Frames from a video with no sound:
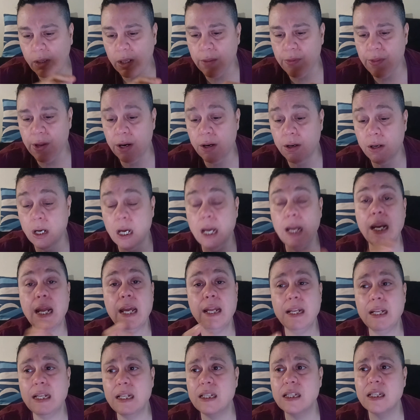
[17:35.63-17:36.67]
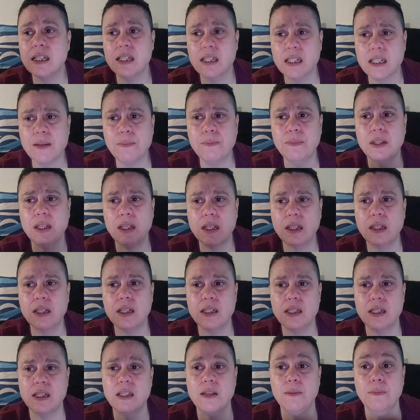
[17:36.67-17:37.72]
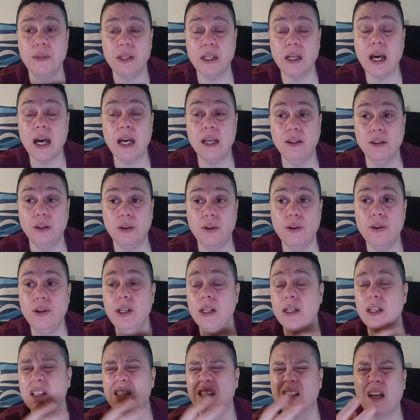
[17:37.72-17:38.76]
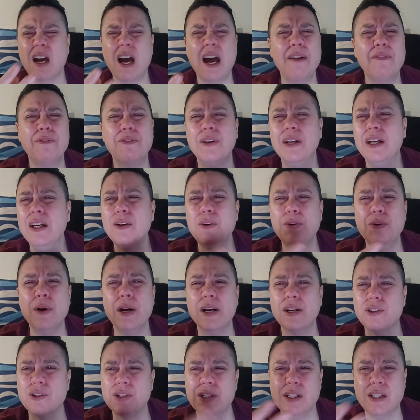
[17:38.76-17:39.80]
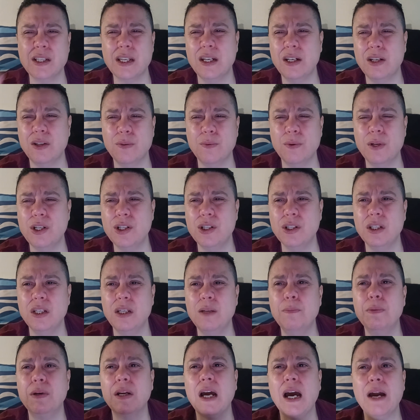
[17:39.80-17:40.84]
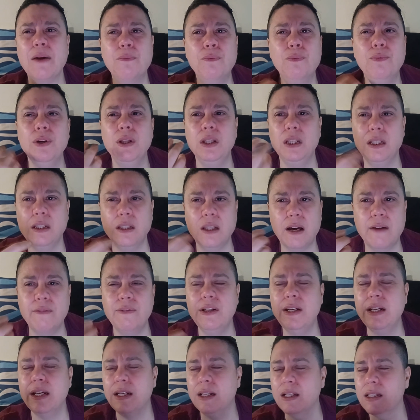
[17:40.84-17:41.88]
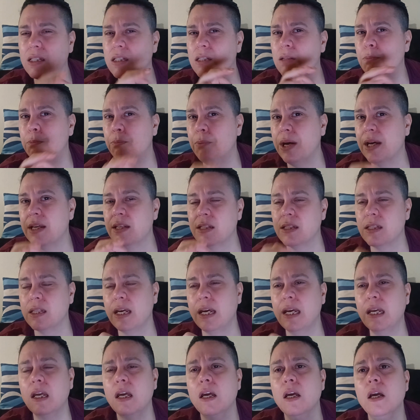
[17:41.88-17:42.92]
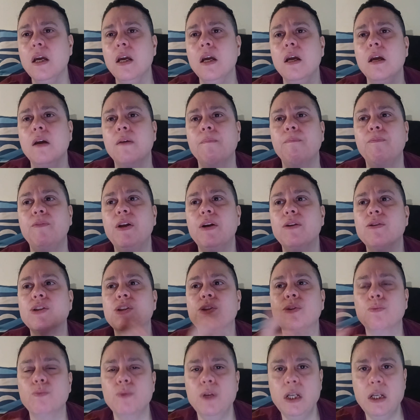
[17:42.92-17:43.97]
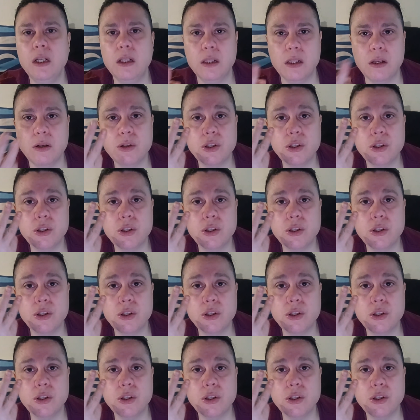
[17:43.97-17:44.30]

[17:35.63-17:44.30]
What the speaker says: and this is something I learned, and I forget who actually said it originally, but I really love it, and it's the best thing. There's three